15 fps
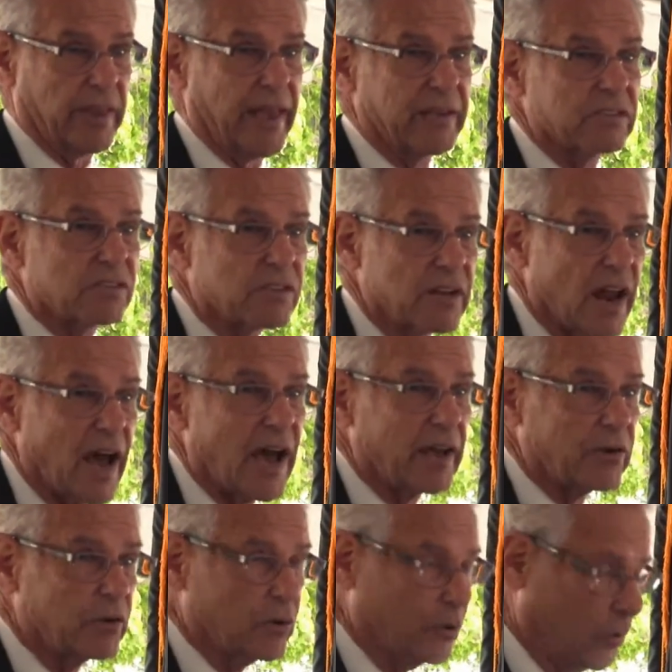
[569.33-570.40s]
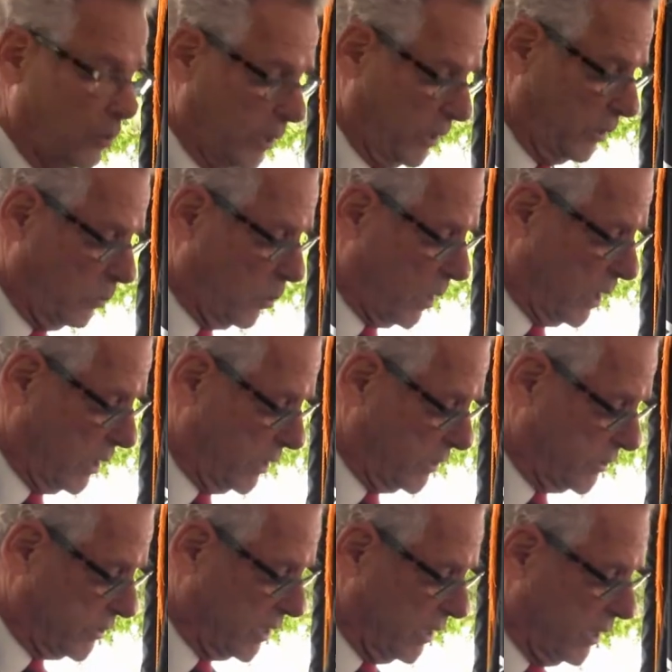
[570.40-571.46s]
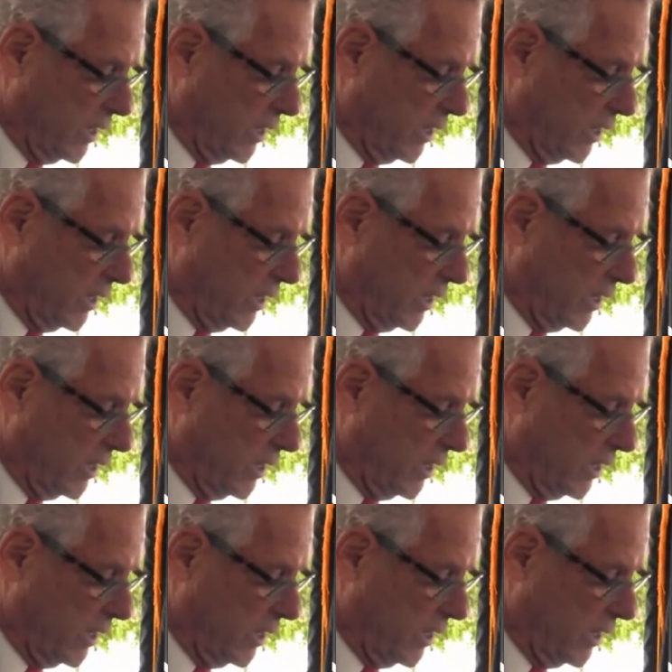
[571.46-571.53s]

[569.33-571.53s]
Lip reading: That's not who he was.